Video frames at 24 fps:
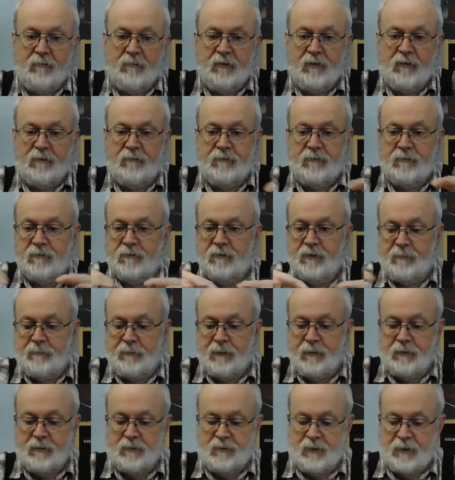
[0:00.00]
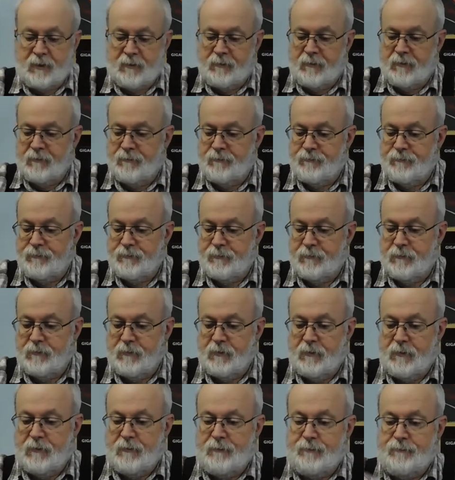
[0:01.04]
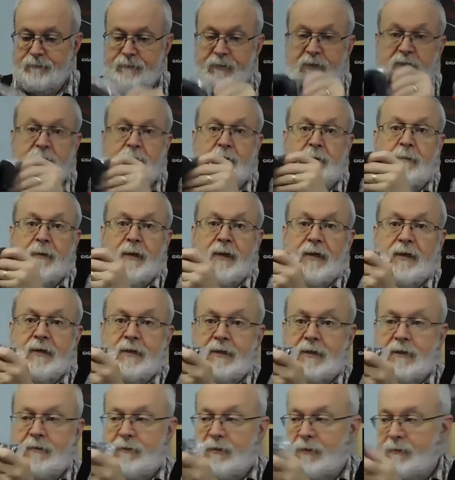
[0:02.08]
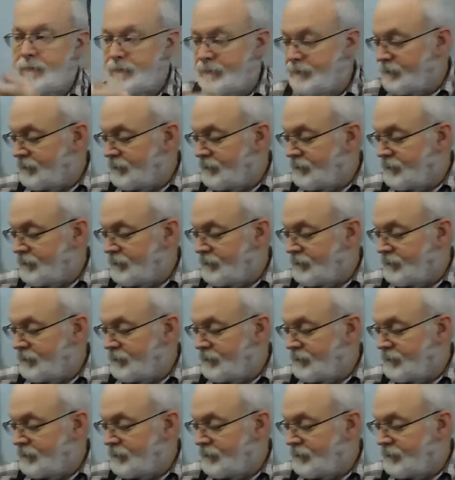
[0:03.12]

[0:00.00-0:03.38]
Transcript: whatever is up on the table. That's my plan anyway.